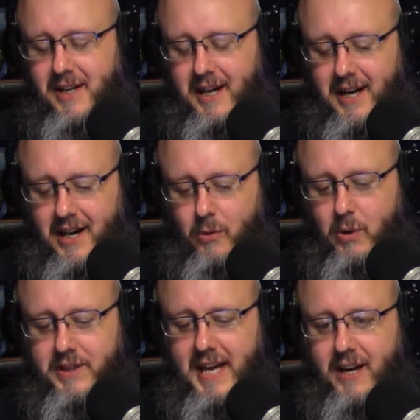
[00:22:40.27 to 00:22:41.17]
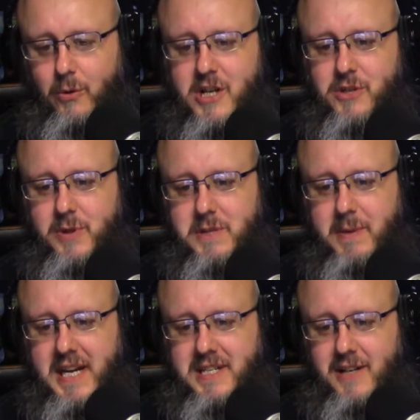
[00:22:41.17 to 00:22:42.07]
what that question was
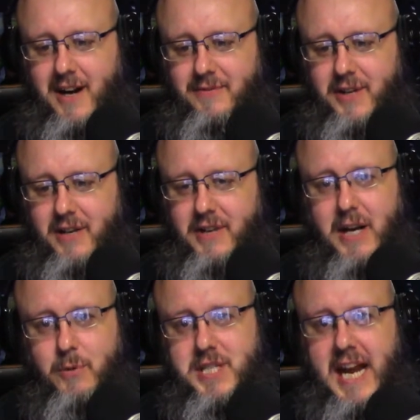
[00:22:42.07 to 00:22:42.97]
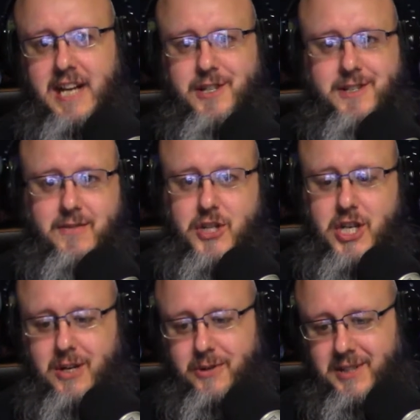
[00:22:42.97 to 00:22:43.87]
based off of, and it was Agents of
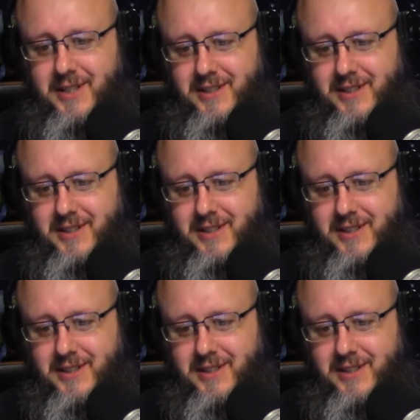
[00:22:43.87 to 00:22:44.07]
Shield.